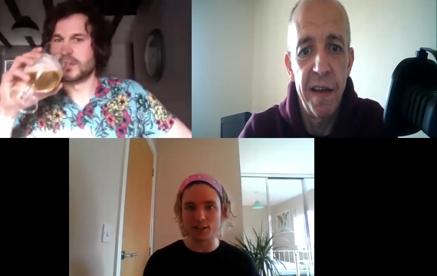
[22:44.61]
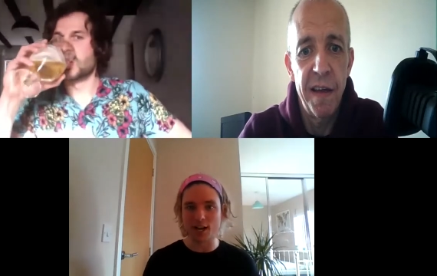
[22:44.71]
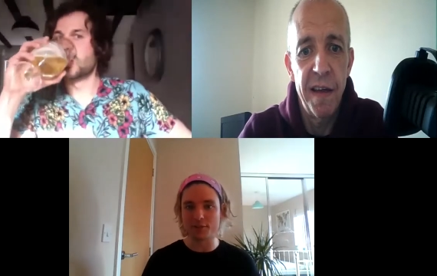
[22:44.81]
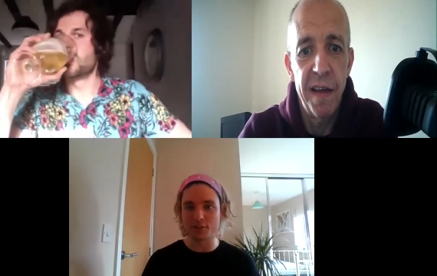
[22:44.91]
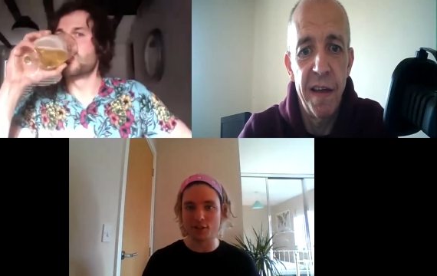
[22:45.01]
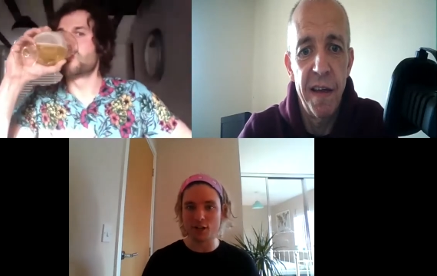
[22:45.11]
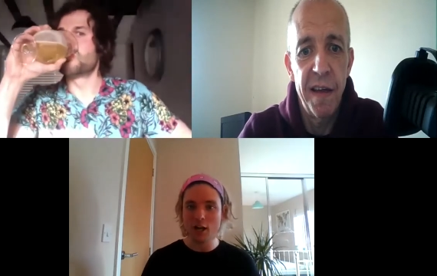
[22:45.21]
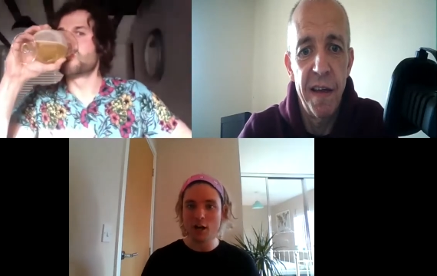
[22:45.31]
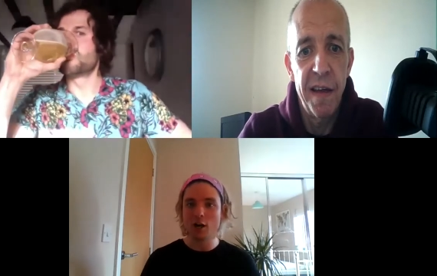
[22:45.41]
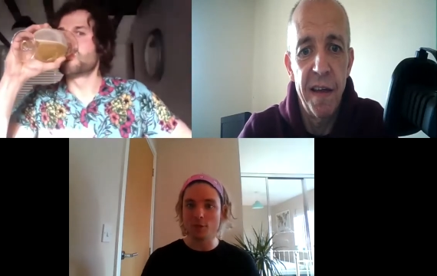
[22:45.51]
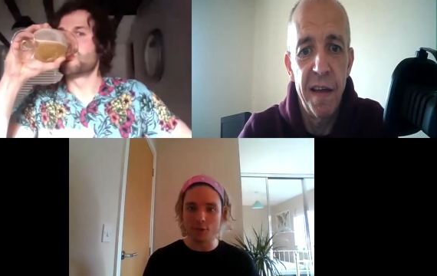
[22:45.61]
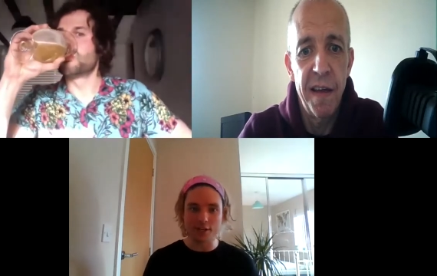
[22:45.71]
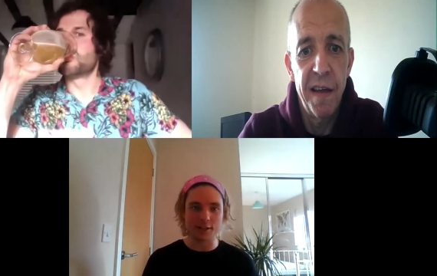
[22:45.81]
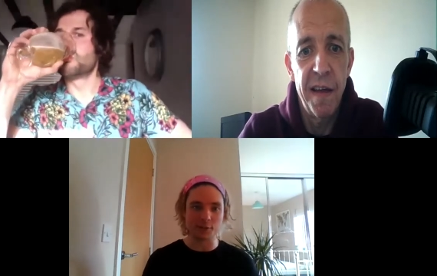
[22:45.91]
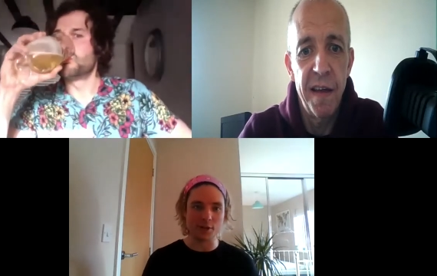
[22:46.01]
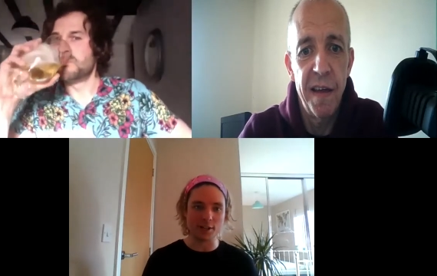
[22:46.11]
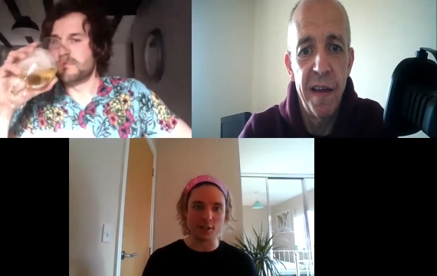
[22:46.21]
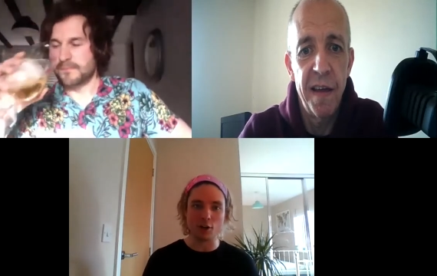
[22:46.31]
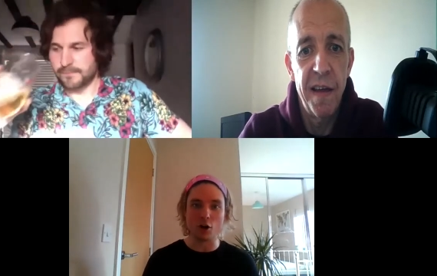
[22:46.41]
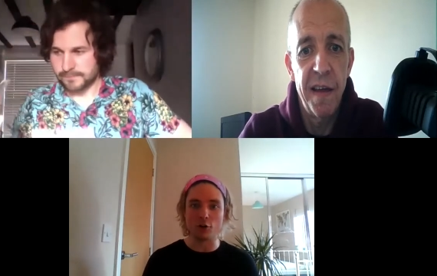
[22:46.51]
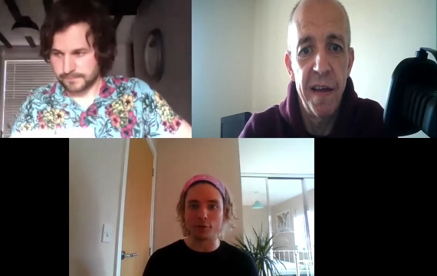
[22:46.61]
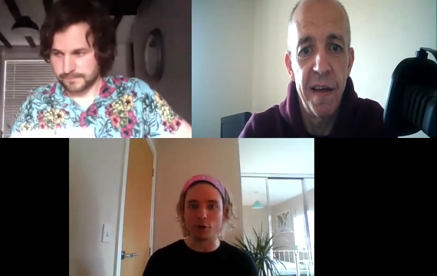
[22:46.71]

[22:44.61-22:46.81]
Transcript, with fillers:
Speaker 1: it live. So hopefully next week it'll all